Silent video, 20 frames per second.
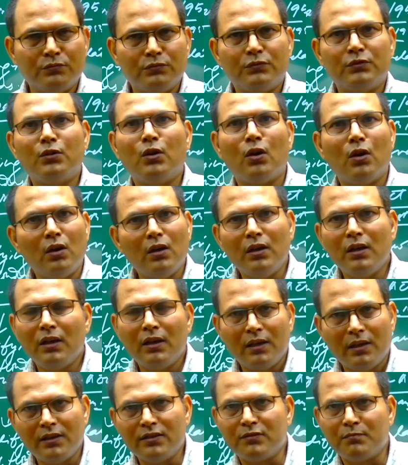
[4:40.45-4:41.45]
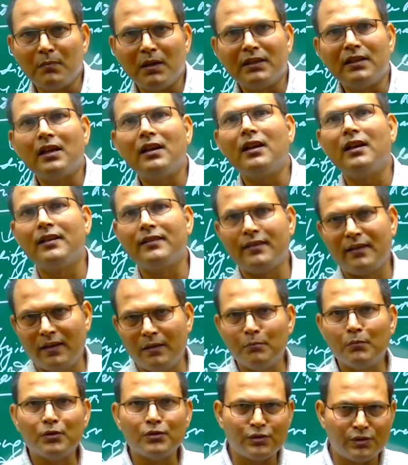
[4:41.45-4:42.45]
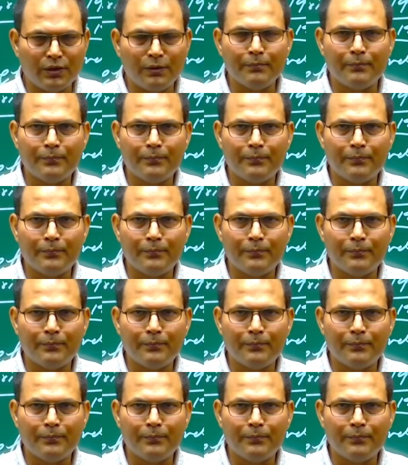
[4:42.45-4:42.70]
though his mother is a Muslim.